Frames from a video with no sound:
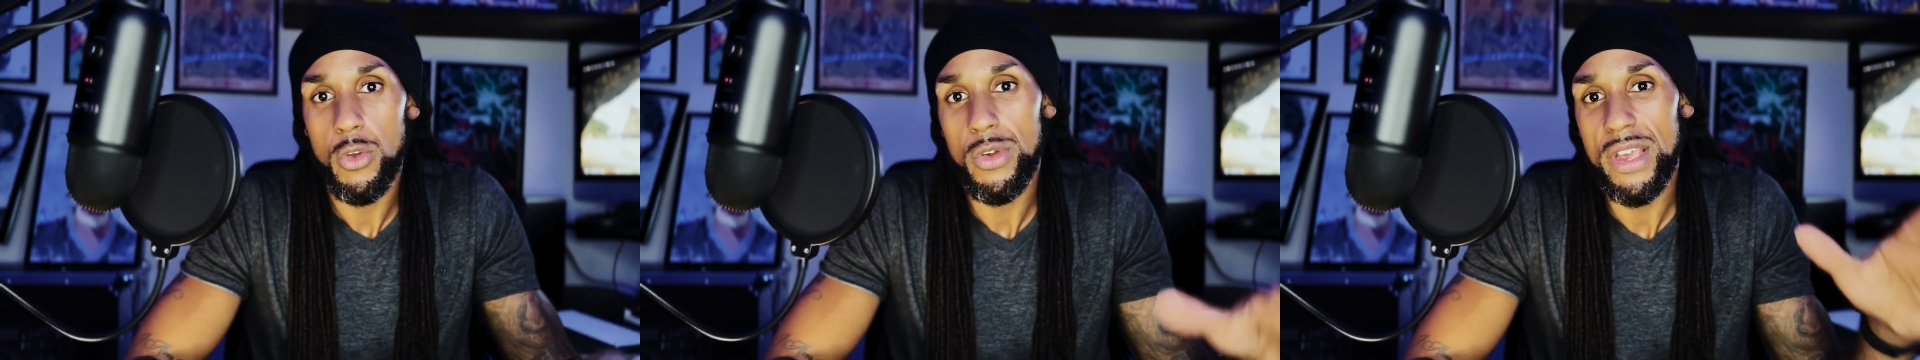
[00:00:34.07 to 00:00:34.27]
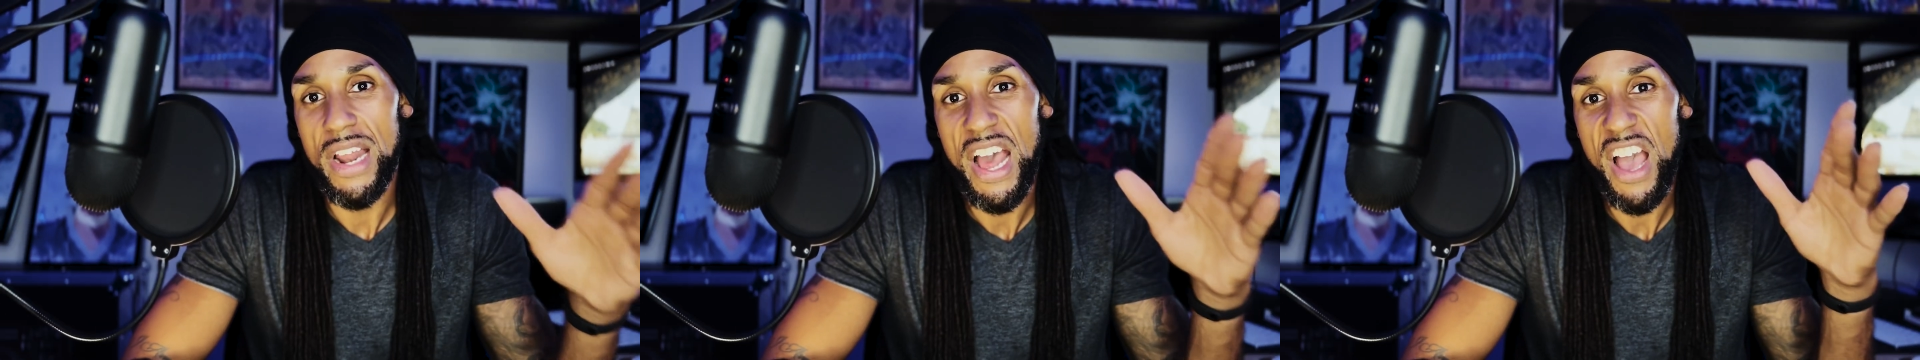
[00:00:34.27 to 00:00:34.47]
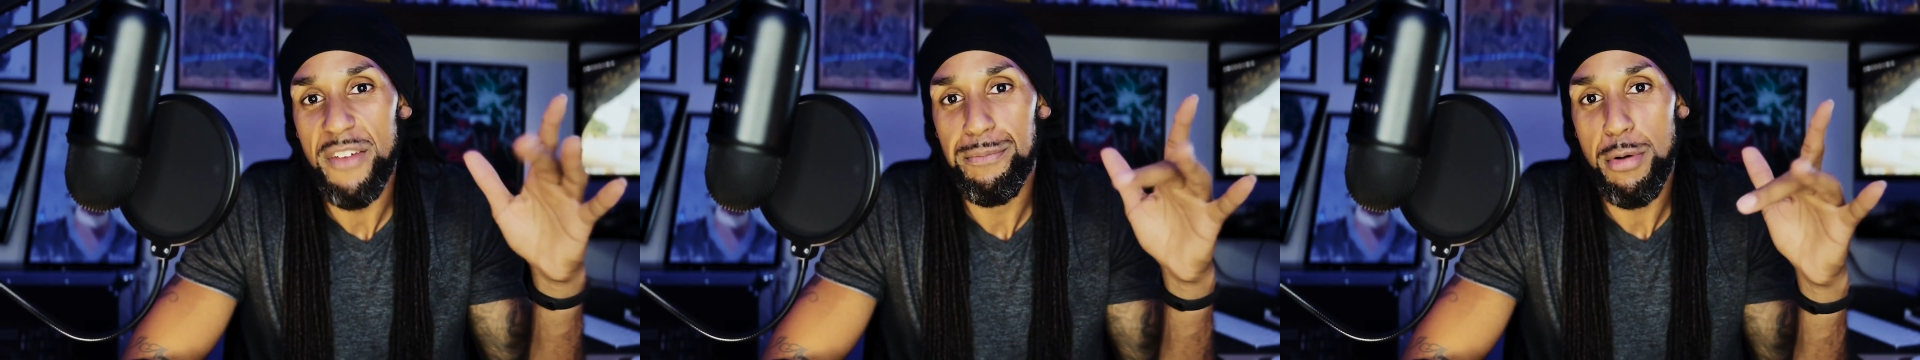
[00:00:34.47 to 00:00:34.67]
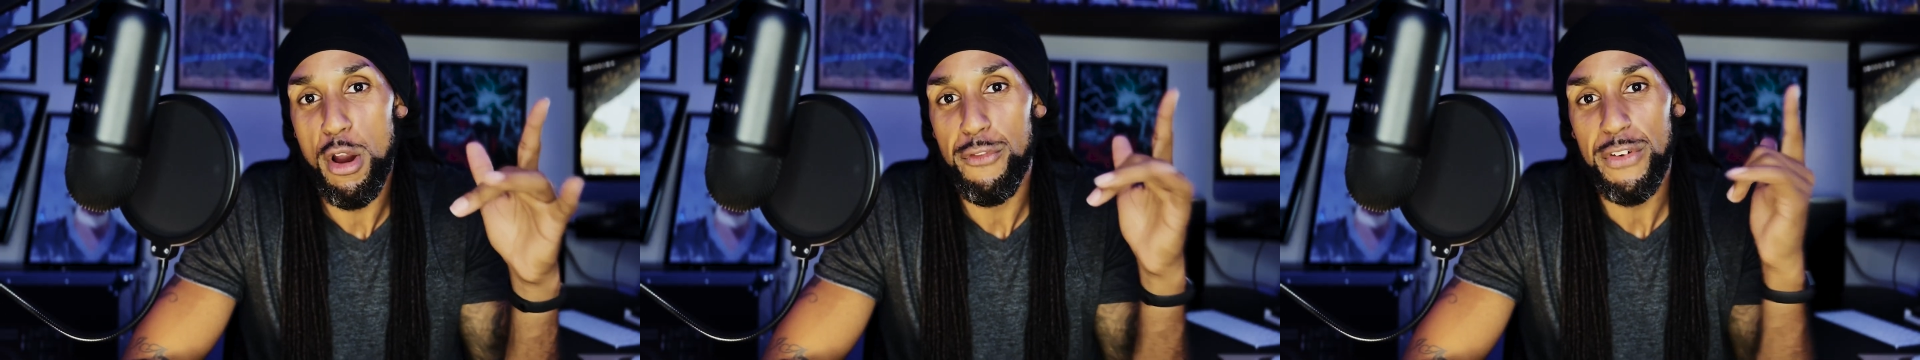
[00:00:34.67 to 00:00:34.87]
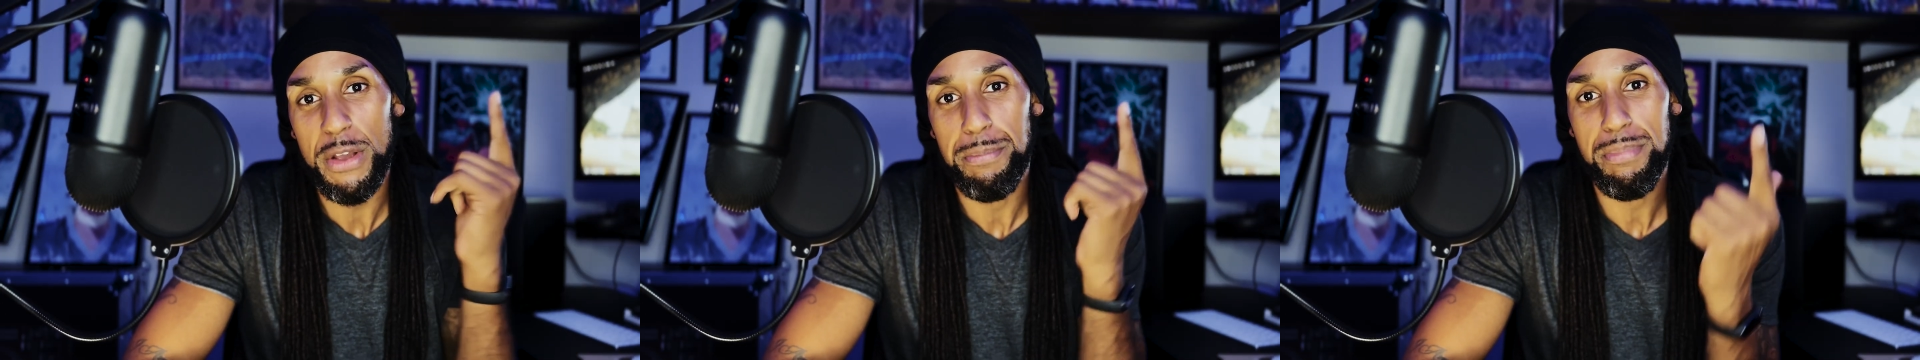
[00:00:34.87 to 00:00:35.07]
can have
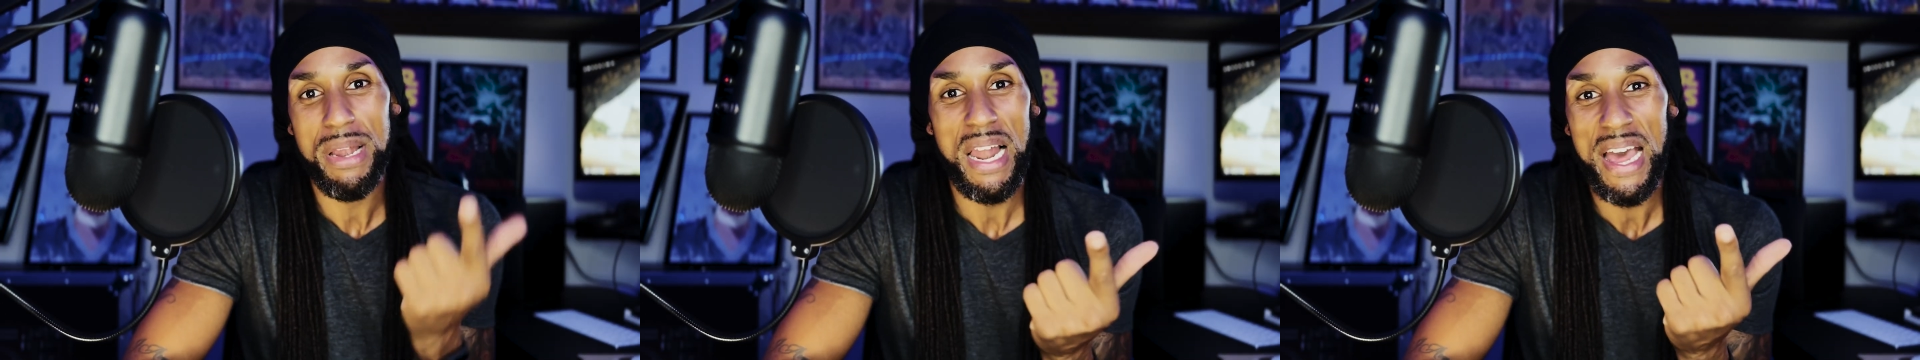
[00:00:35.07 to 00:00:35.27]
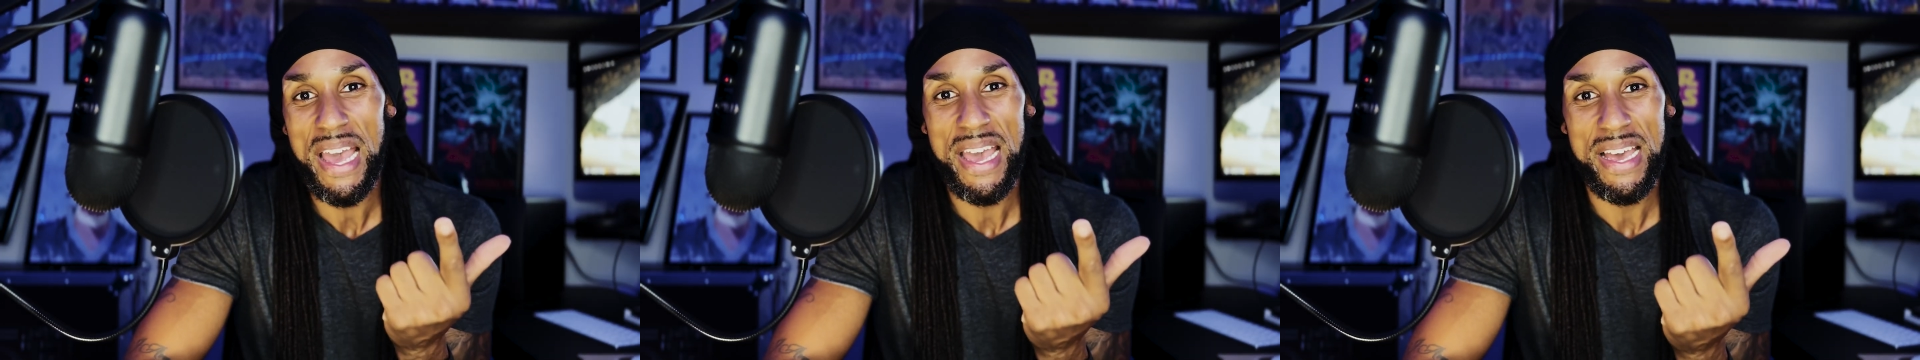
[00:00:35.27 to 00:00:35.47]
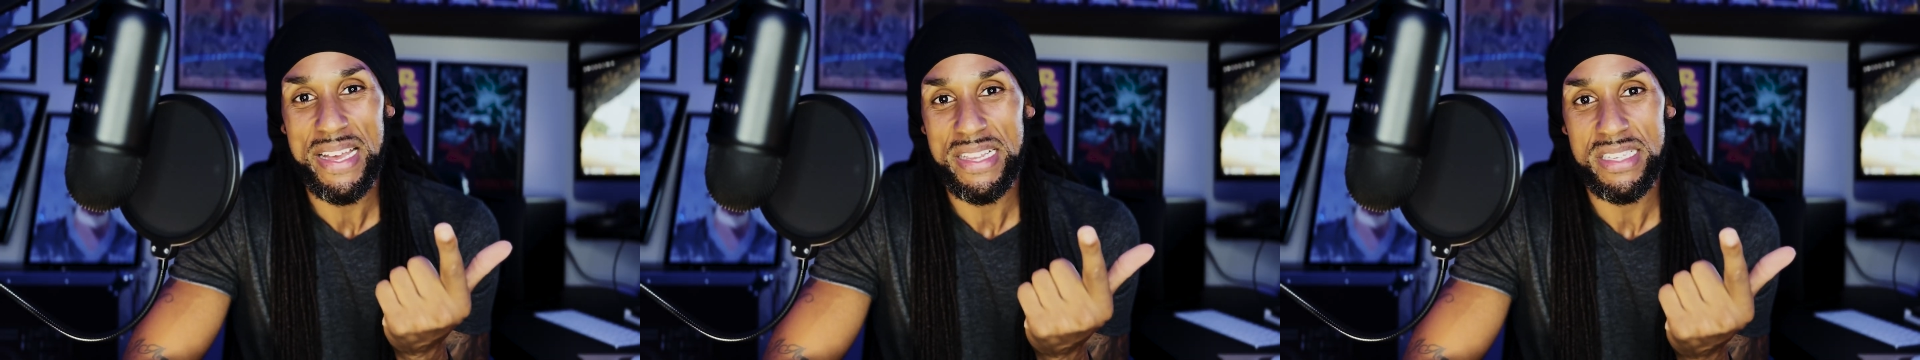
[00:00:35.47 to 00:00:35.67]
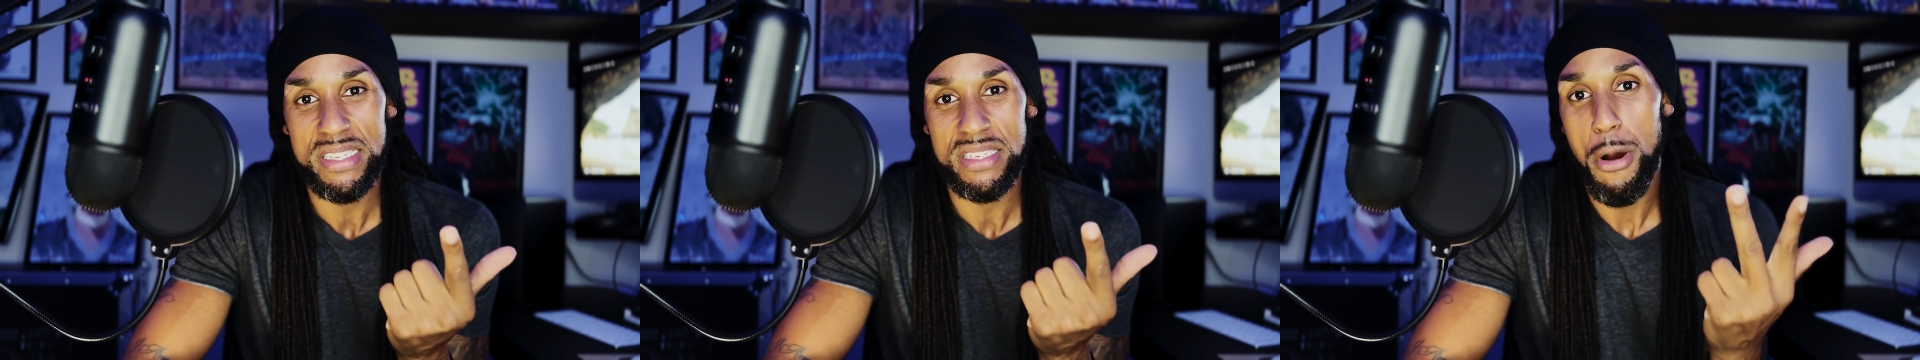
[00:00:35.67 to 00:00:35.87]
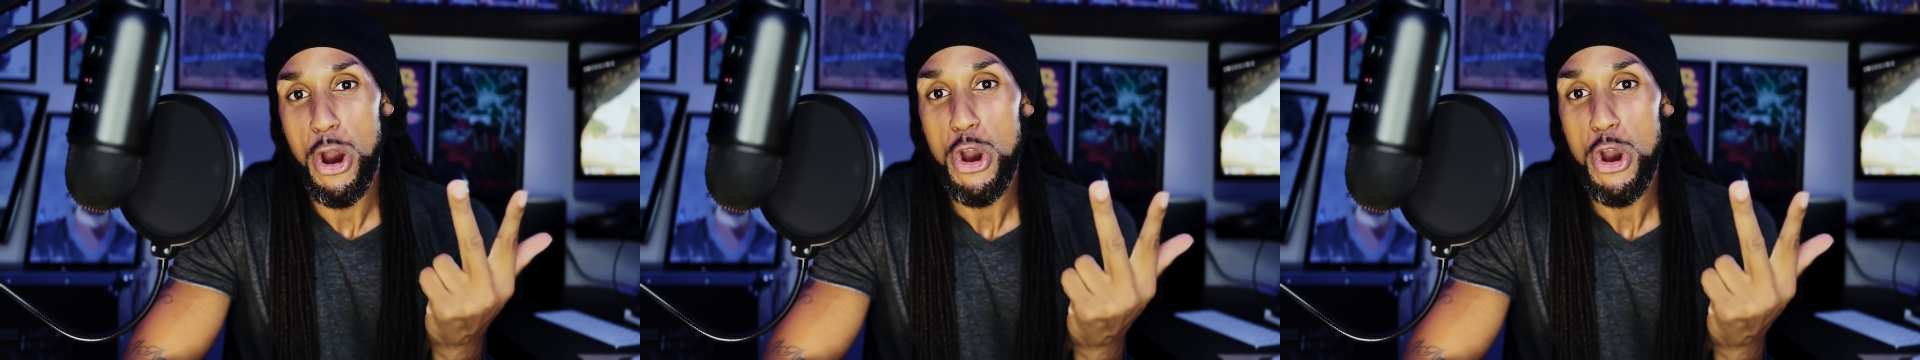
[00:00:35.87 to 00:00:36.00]
perfect plans,